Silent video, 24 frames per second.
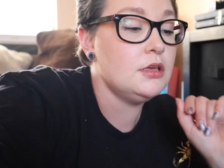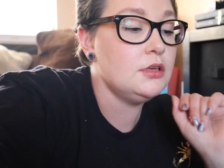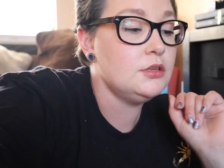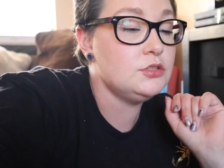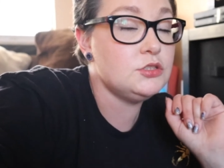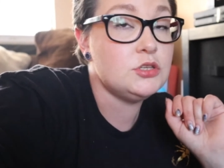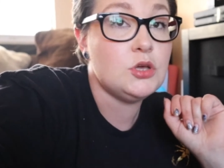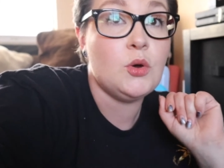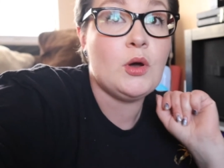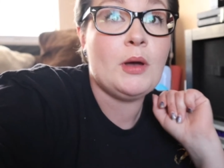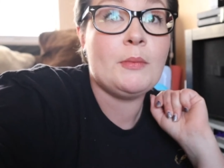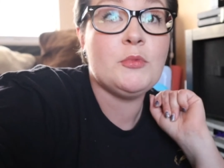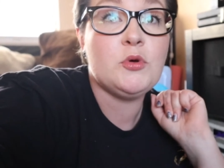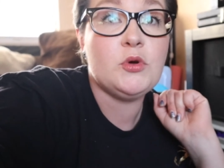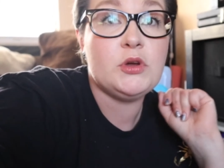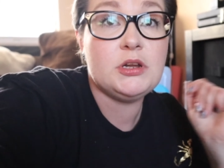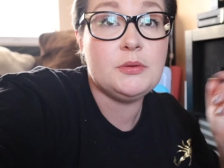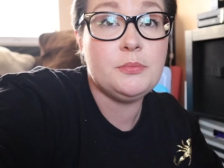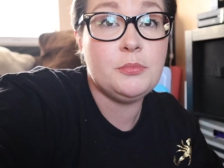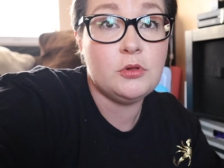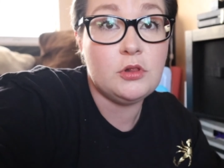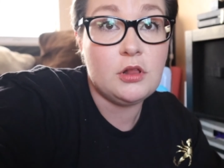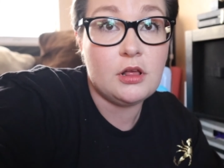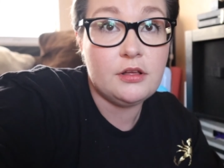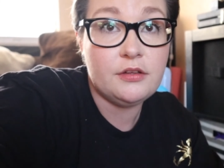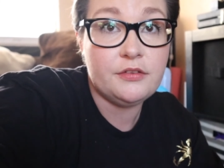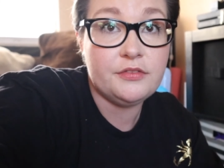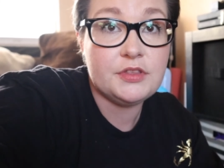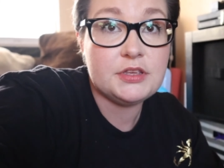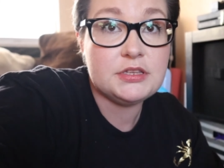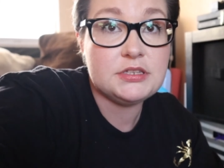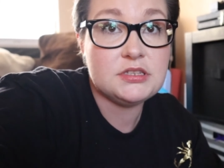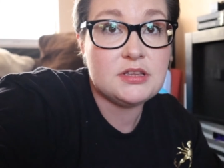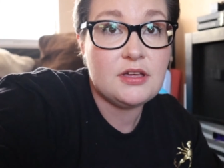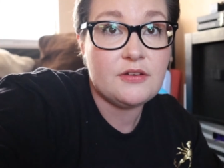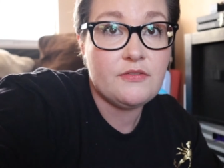So I'm going to pull all of
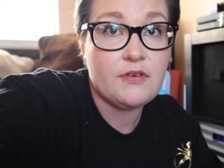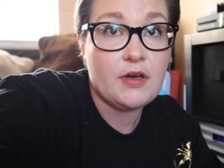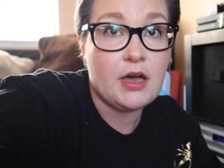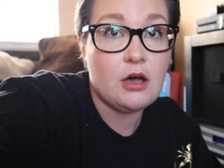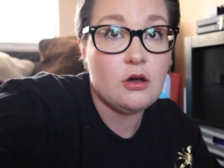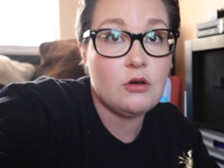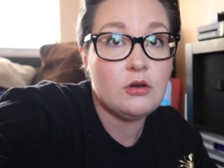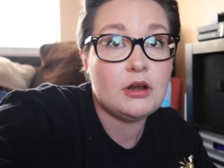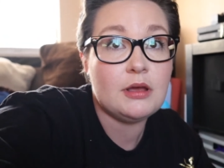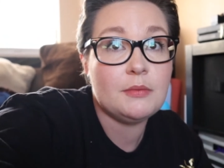this stuff out.